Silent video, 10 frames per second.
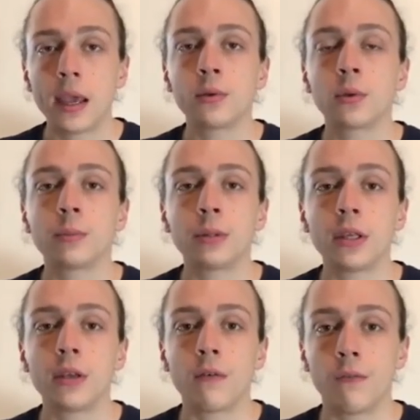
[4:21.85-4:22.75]
It will
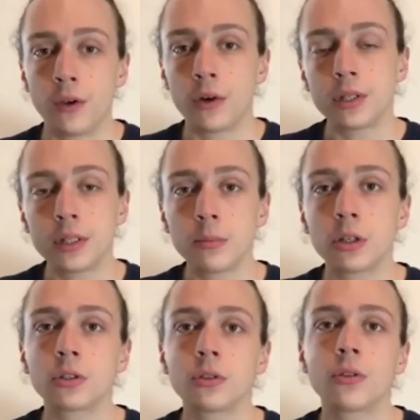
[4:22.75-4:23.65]
be very
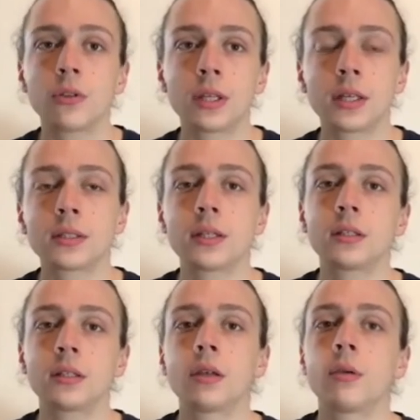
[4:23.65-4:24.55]
similar to the
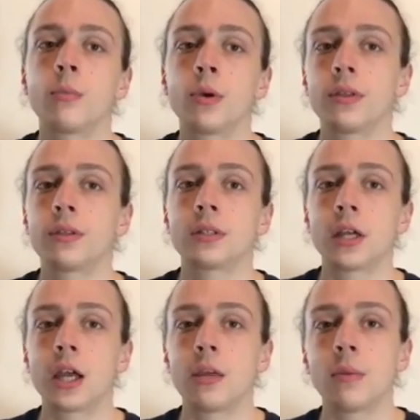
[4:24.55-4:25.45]
testnet, but
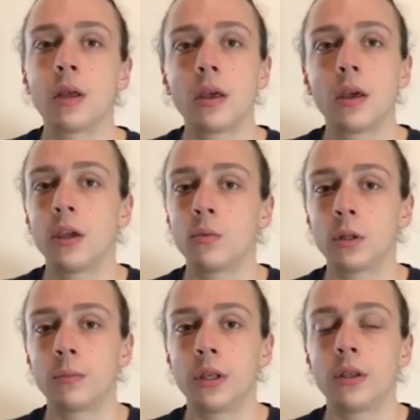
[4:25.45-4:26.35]
this time it
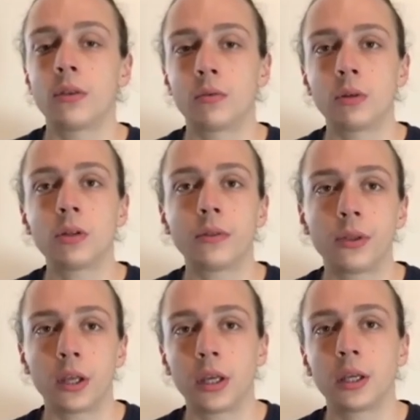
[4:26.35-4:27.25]
will be the real
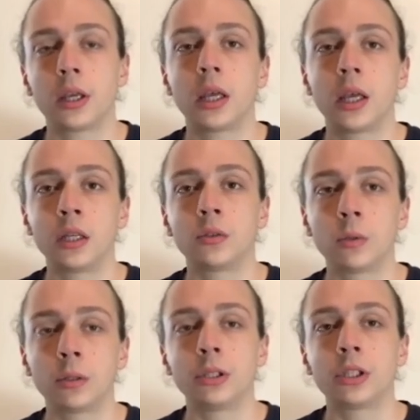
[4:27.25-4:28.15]
thing and
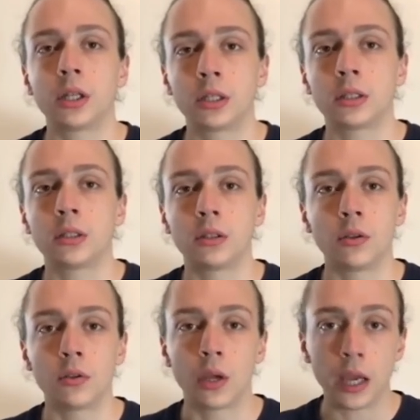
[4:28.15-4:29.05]
it will be
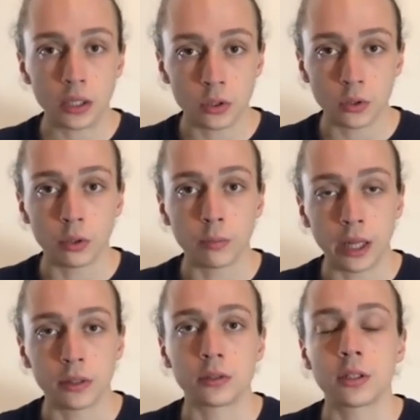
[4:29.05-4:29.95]
connected to the actual
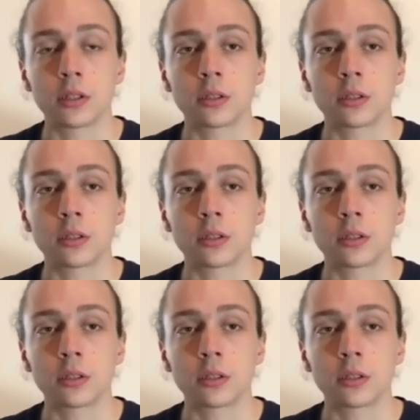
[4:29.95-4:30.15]
balance